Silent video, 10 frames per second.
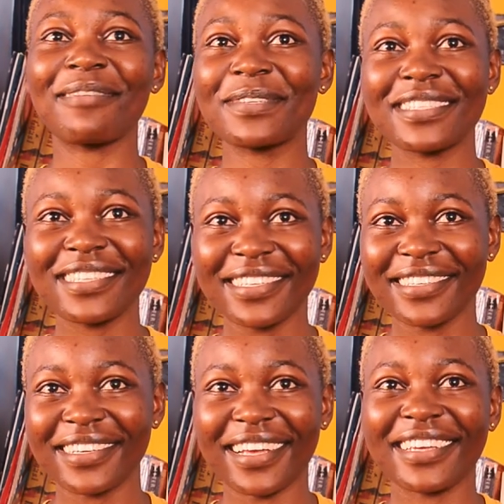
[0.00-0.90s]
amazing.
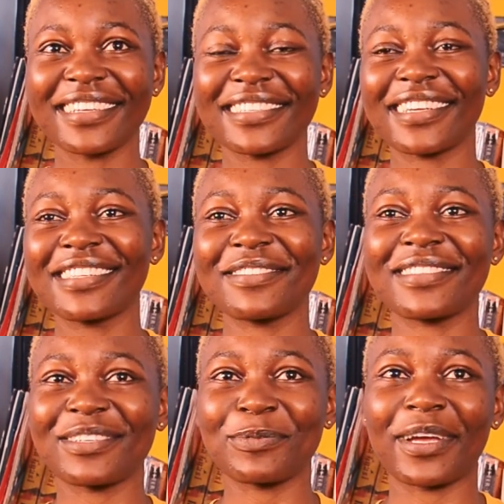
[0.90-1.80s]
Again, I'll use
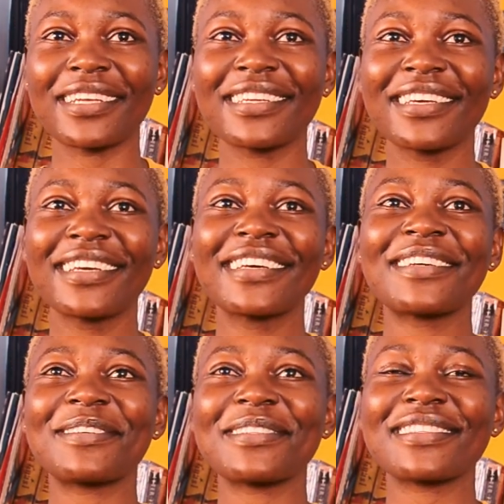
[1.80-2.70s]
that word
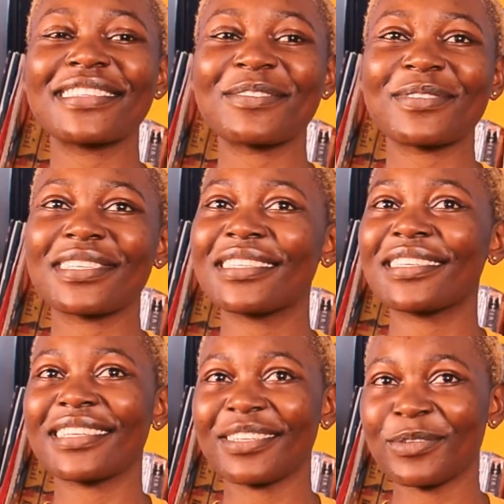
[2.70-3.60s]
because it was an
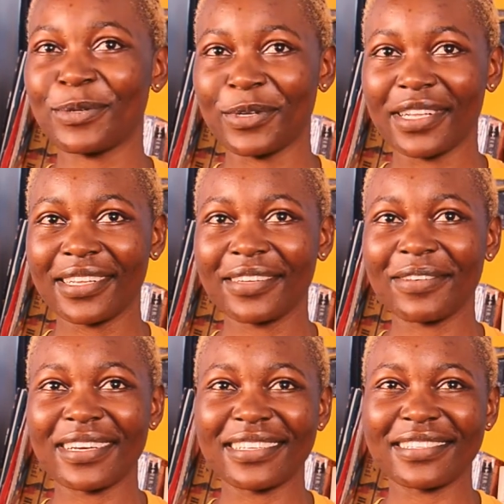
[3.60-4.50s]
international
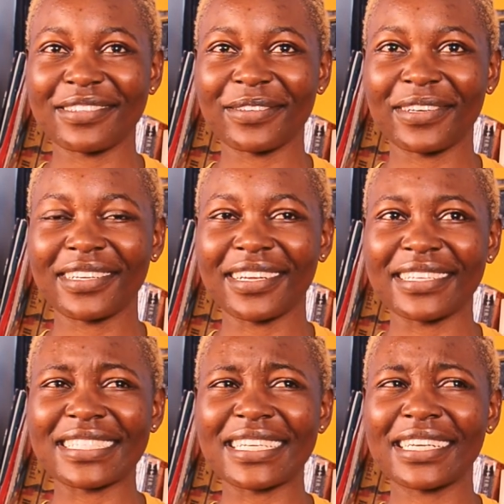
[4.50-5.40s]
organization and
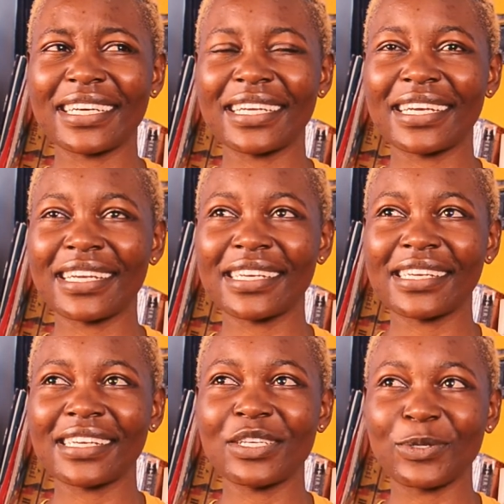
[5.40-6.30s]

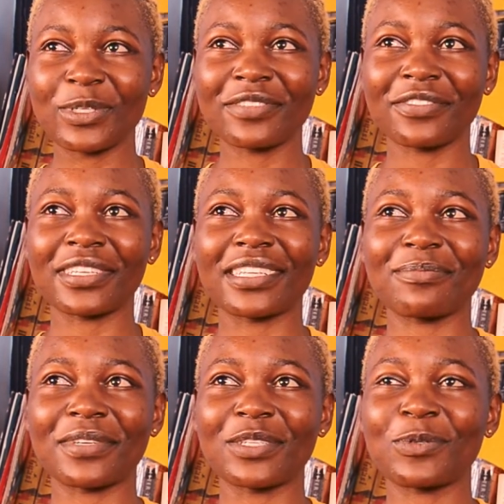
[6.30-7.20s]
not even in
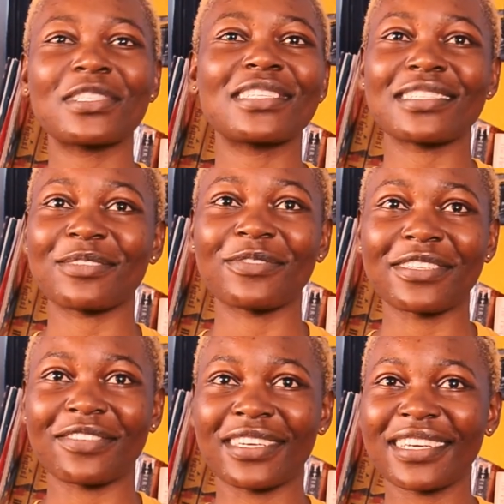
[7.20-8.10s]
my 20 years of
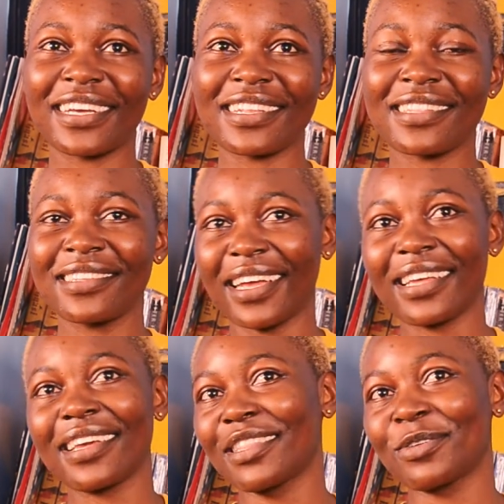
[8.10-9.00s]
living, I,
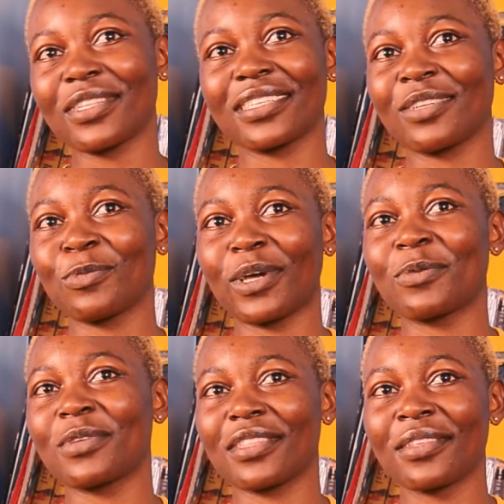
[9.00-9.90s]
I, thought that I'd work
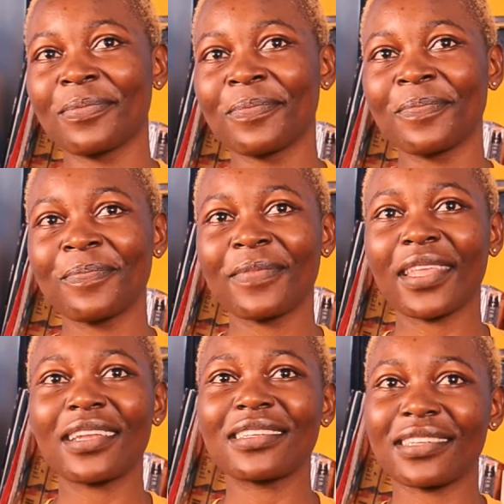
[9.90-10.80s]
with
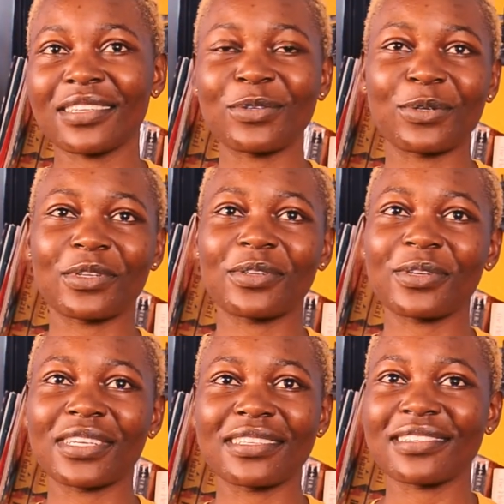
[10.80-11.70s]
an international
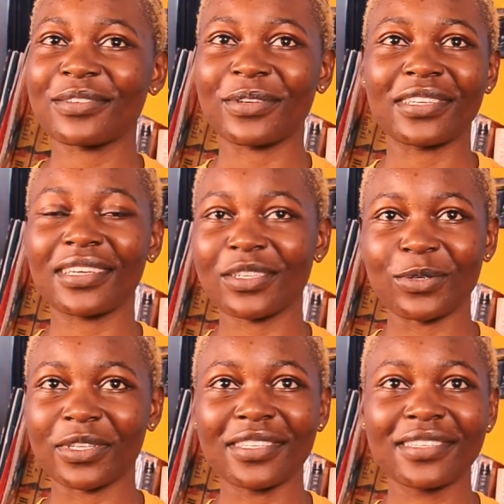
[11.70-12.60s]
organization at all.